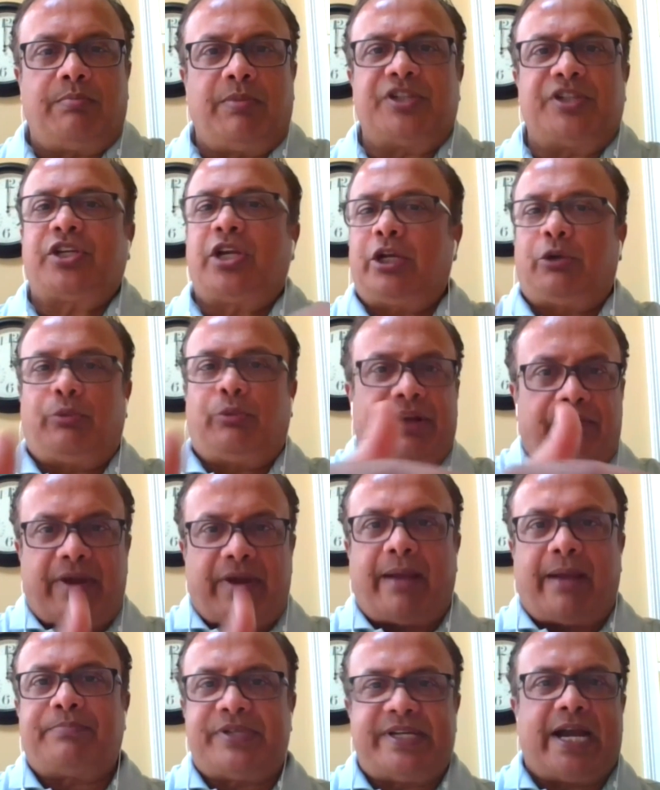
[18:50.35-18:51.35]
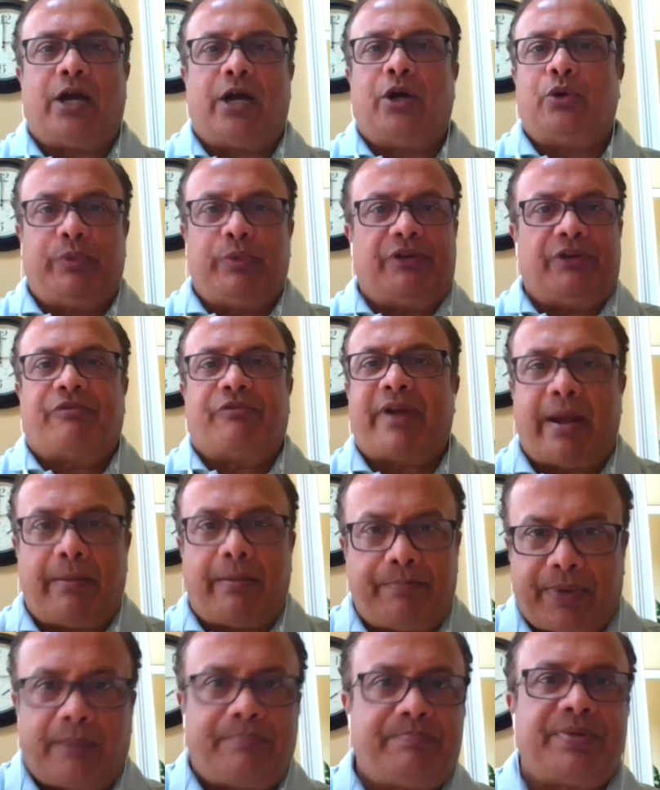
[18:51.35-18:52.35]
much like we ramp down, we'll
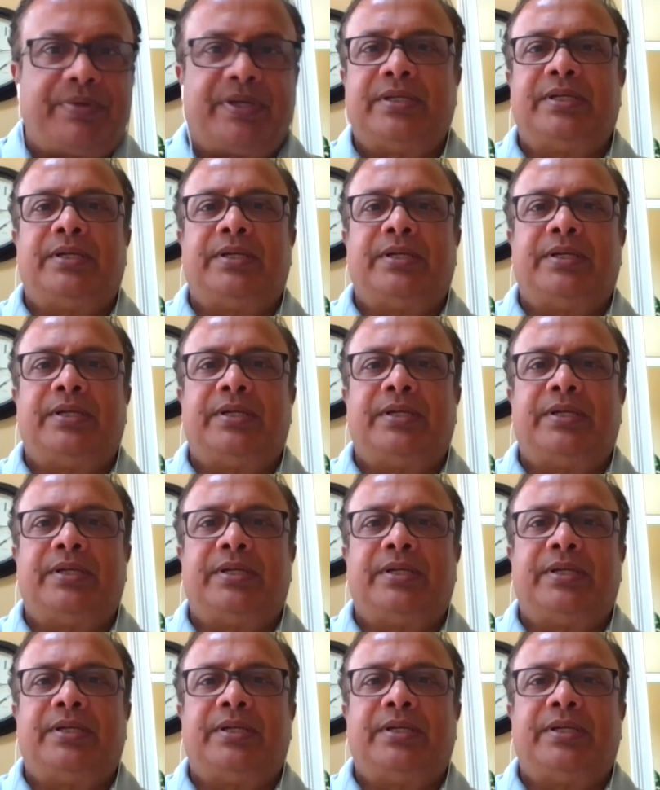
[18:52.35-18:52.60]
ramp up.